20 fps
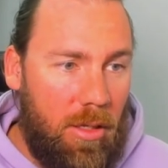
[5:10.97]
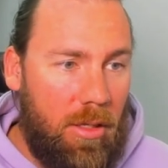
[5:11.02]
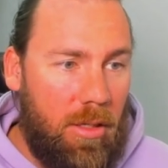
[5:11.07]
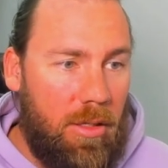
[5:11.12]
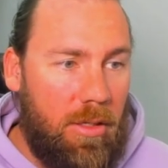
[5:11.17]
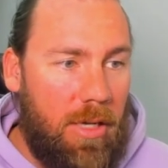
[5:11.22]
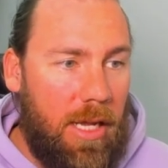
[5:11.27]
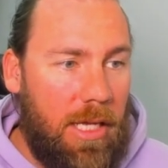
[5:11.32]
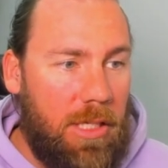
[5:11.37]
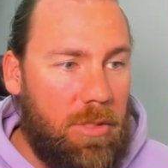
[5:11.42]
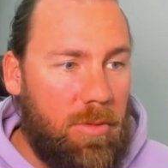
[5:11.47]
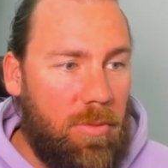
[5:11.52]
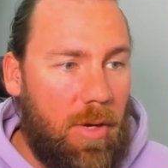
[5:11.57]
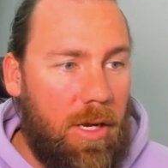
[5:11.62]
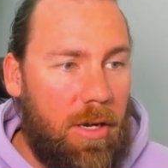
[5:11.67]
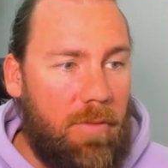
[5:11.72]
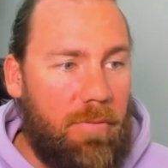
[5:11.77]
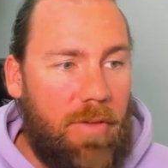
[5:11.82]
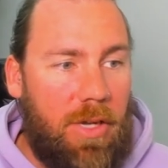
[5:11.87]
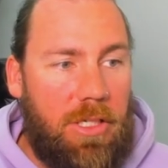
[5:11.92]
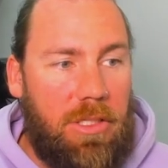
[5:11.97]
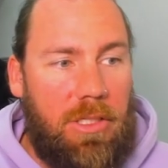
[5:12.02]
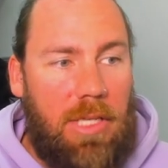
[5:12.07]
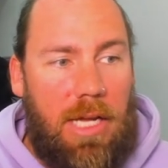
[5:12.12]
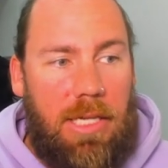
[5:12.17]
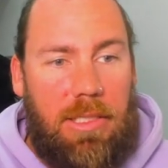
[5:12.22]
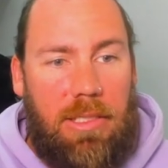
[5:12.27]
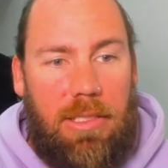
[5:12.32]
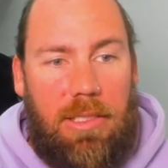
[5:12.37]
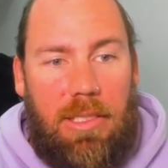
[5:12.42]
Next one,
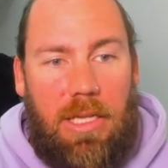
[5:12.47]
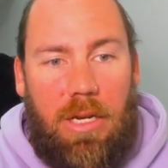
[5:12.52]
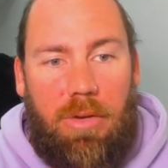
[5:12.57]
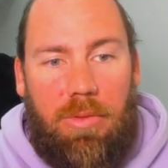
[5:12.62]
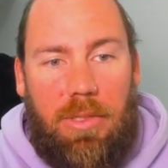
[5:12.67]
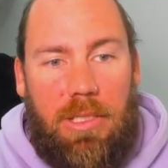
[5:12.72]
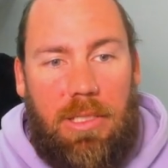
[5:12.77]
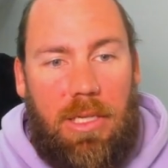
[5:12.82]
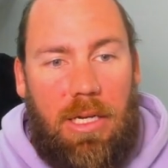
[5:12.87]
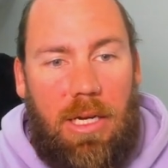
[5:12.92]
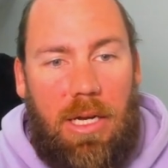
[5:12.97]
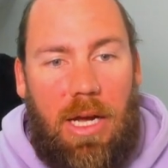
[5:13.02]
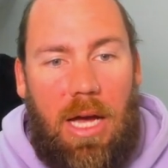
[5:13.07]
vegetation sequencer,